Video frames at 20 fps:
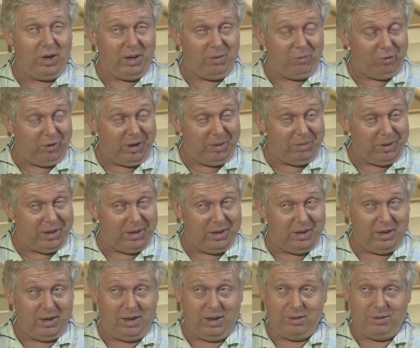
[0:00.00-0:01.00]
wait a minute,
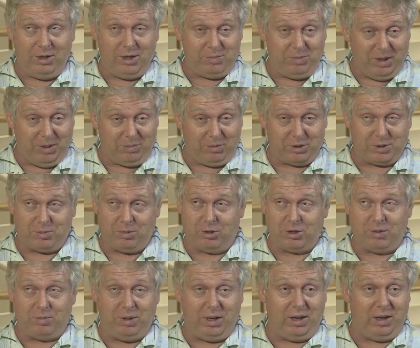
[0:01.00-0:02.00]
these people are
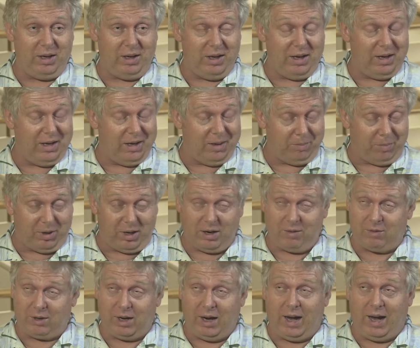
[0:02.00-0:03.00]
supposed to be part
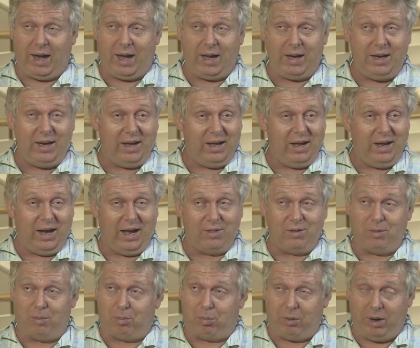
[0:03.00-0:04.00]
of God
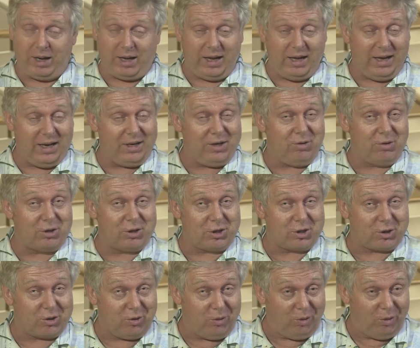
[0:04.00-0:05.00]
and they're breaking into a
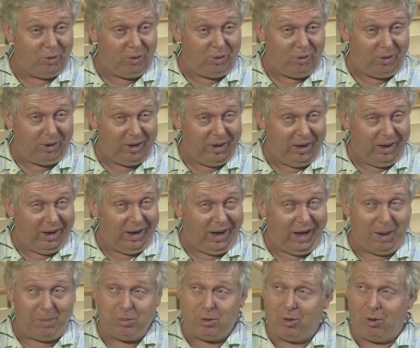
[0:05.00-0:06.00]
school?
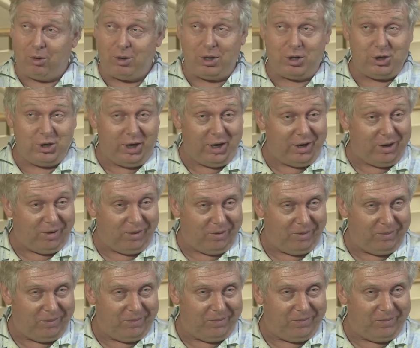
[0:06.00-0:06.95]
I'm going to jail.